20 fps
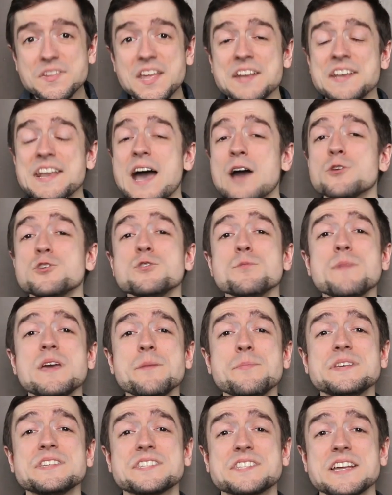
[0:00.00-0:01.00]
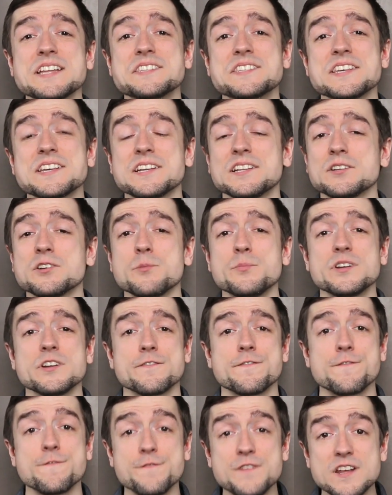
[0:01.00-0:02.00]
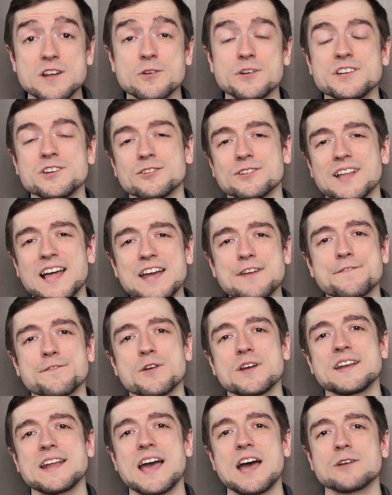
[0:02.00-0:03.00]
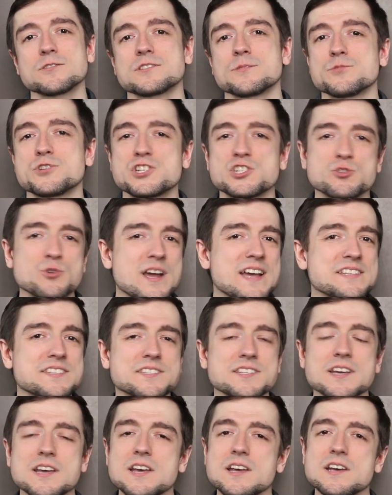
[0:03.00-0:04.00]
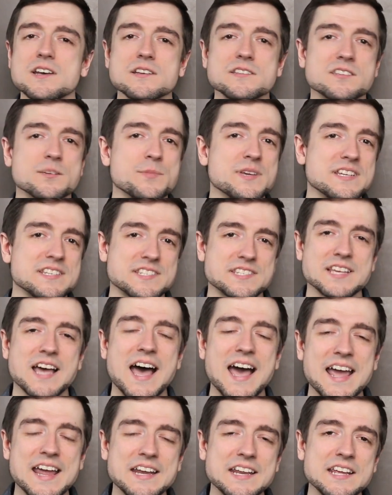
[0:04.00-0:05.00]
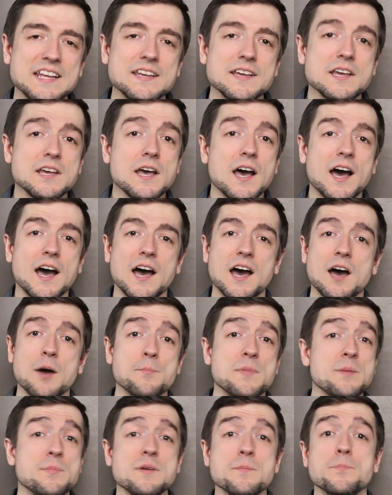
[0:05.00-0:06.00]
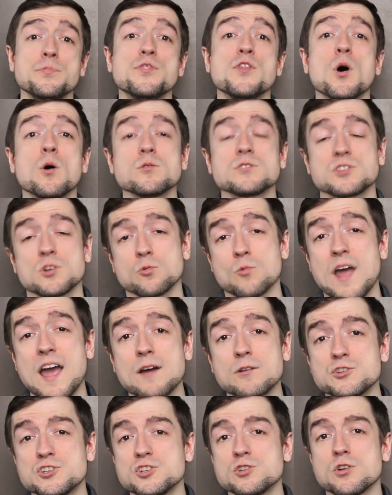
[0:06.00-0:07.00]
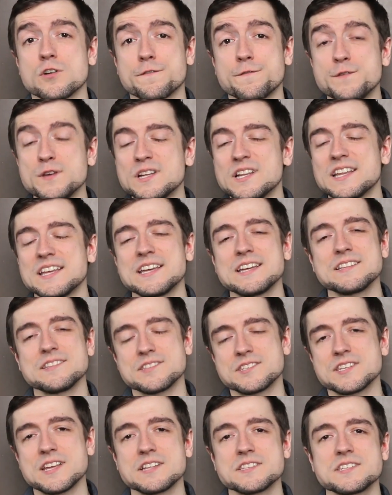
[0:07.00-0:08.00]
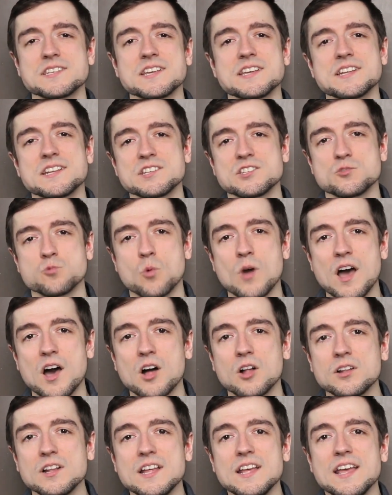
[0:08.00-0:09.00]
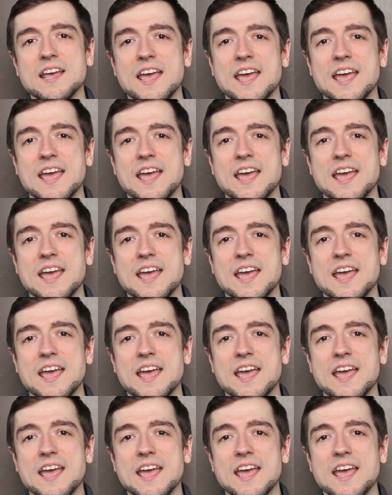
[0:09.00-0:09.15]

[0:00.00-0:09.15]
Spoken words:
Now, you may be sensing a little bit of fear in your life right now, some stress, some anxiety. Maybe those around you are feeling it and sensing it as well.